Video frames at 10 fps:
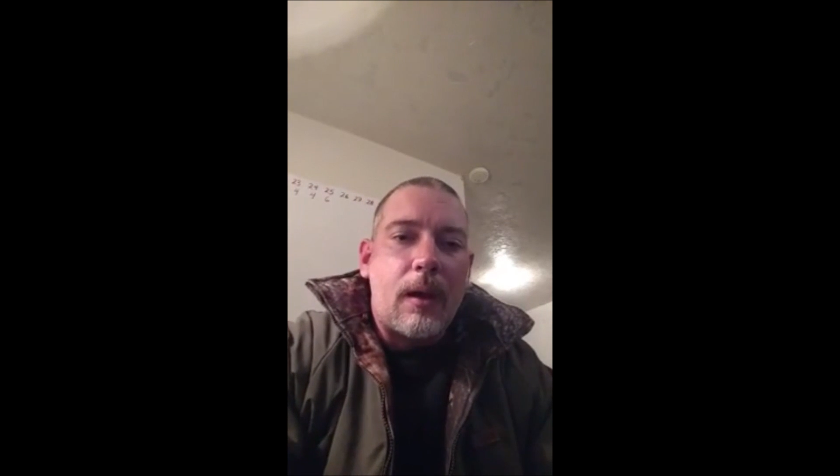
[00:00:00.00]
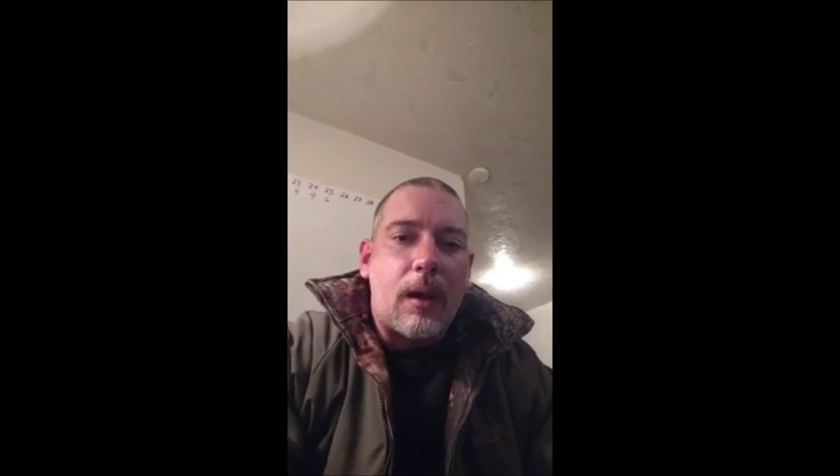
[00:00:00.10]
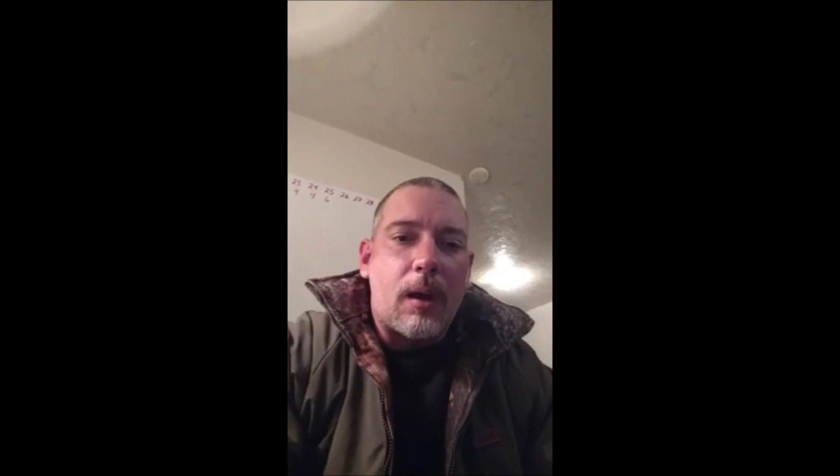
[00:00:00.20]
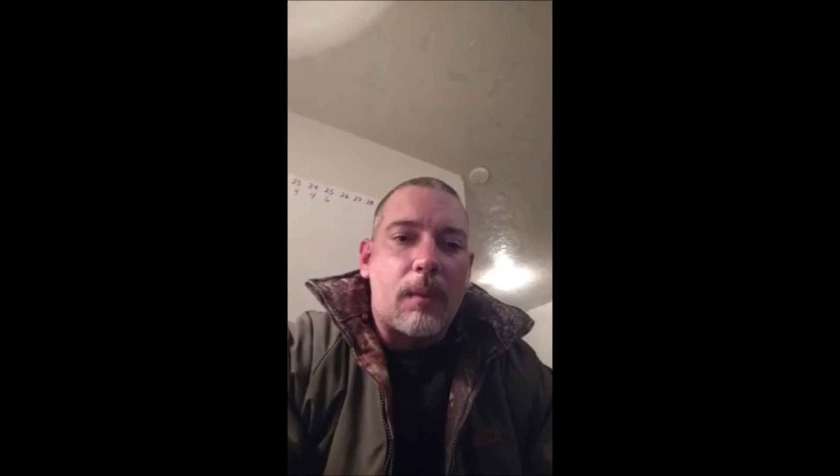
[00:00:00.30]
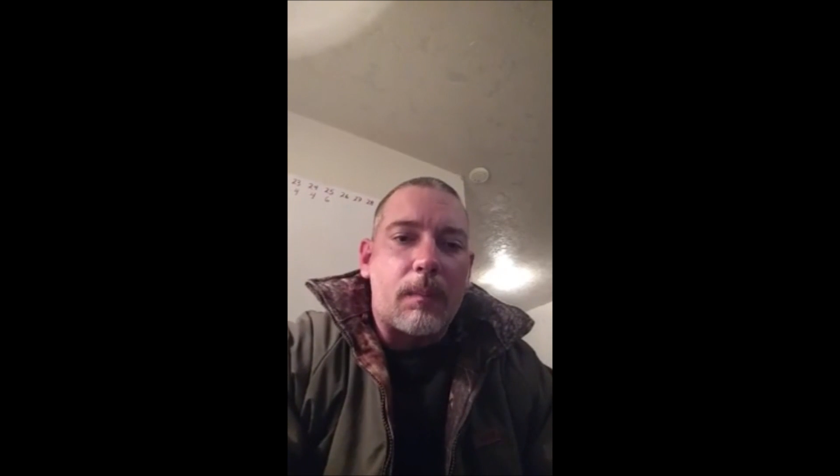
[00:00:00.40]

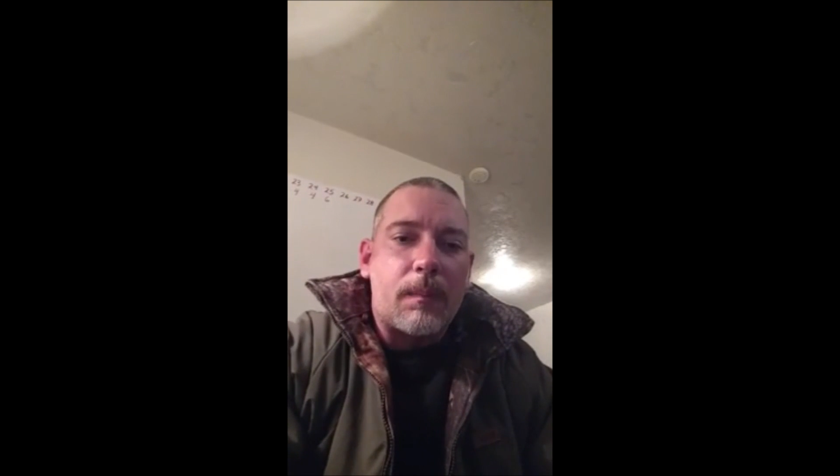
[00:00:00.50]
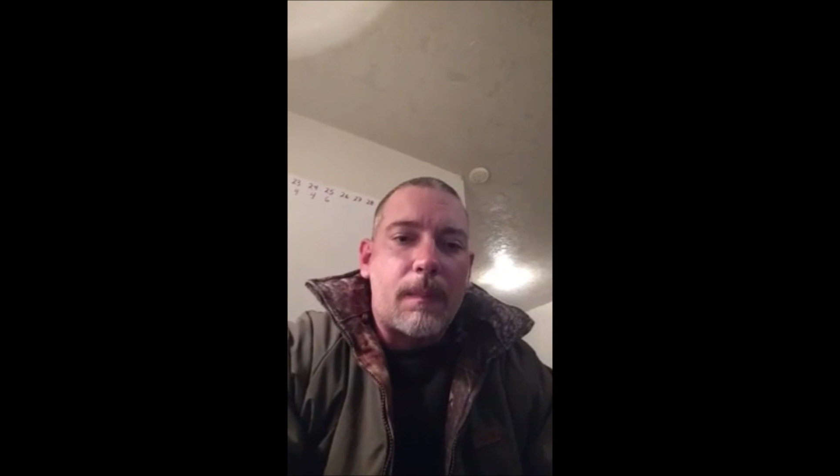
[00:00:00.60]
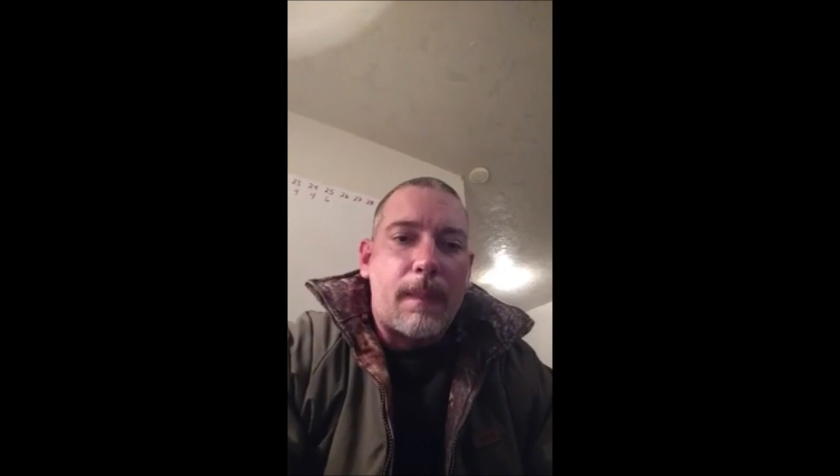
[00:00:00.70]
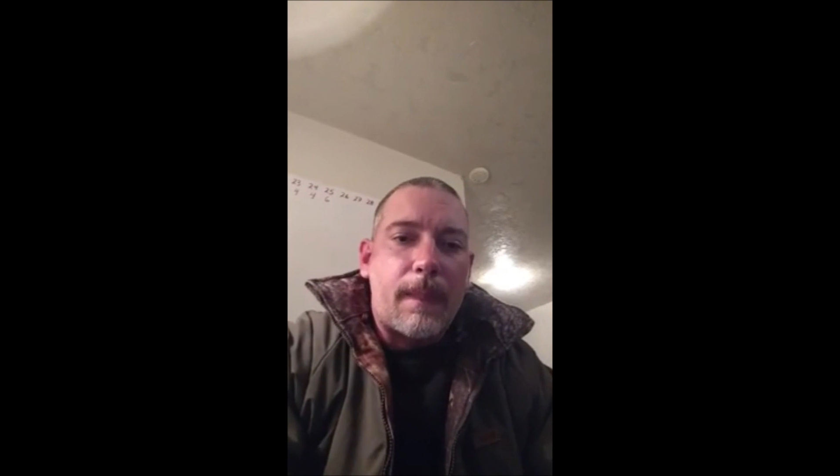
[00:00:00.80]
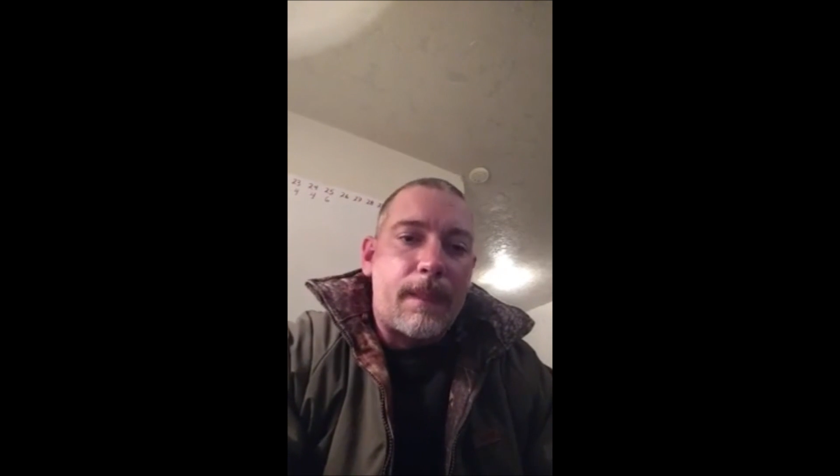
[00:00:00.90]

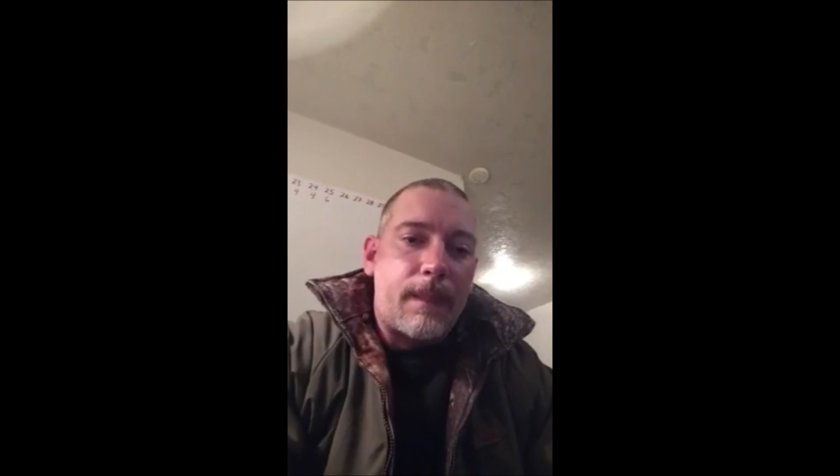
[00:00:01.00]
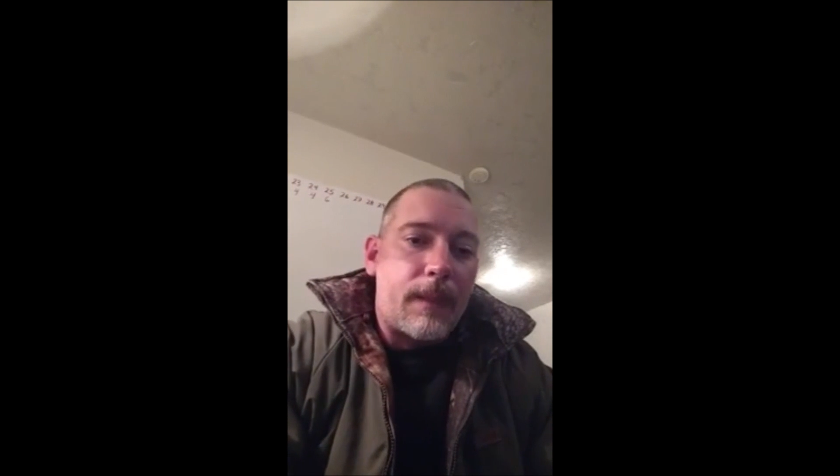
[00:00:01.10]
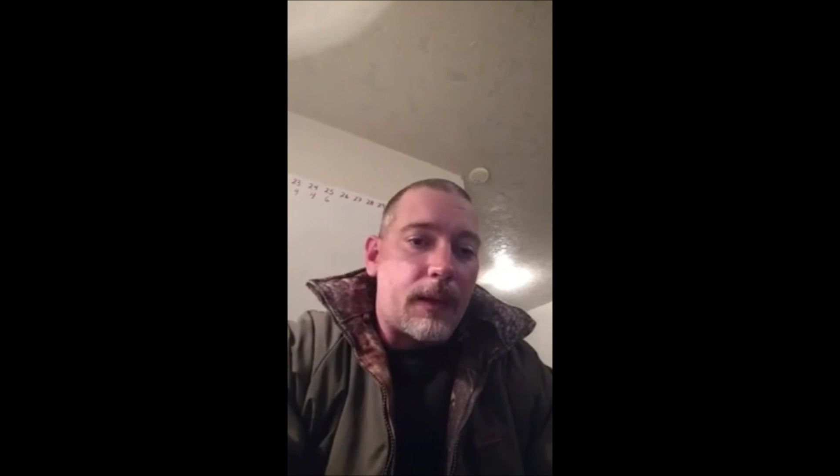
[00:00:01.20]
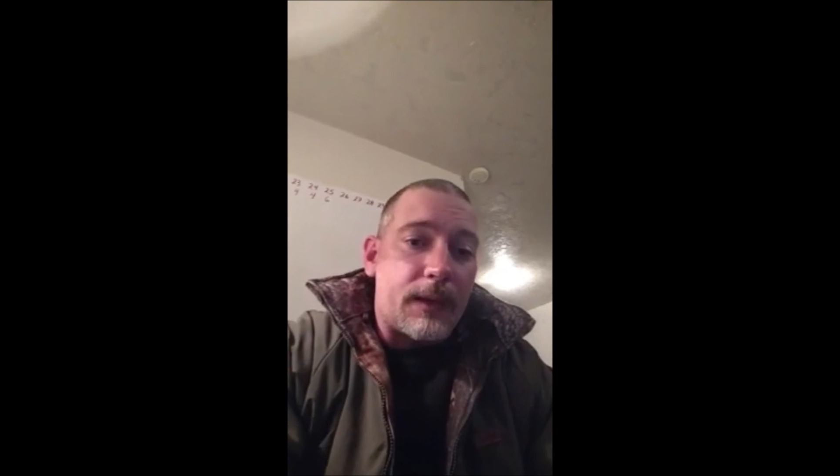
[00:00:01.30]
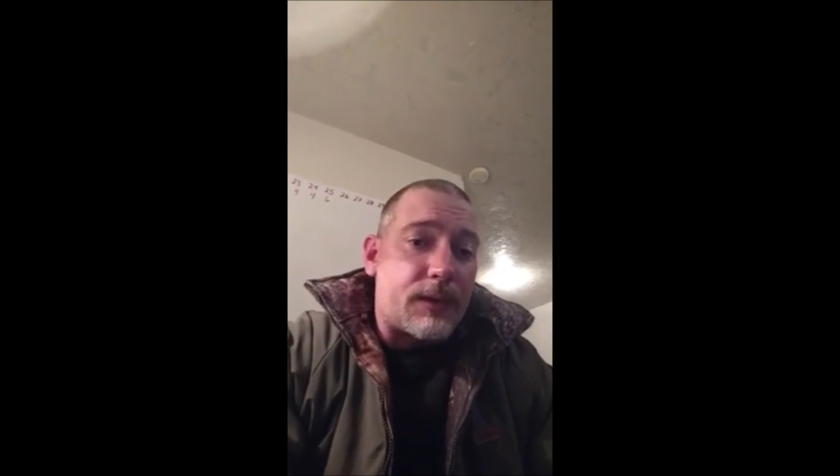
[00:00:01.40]
And